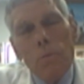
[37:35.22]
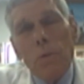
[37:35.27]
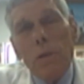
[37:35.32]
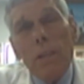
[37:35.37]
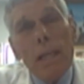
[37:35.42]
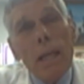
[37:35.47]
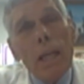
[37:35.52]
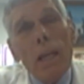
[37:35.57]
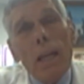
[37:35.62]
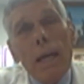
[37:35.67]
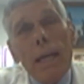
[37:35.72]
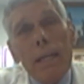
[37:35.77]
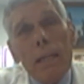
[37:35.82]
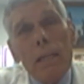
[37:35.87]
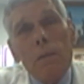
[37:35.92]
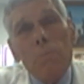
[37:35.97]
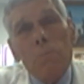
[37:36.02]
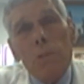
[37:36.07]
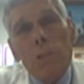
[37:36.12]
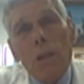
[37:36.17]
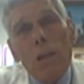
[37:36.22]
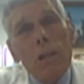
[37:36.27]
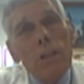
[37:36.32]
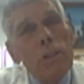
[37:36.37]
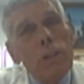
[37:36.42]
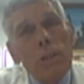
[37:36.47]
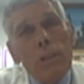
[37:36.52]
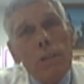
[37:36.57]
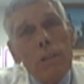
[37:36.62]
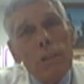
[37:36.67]
When that light comes on,
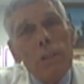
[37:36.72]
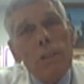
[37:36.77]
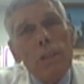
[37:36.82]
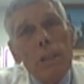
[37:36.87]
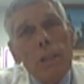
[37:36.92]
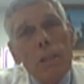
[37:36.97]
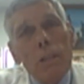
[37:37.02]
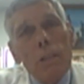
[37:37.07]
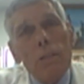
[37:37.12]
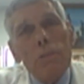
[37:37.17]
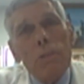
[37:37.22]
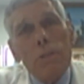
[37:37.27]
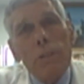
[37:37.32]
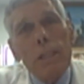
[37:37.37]
you can still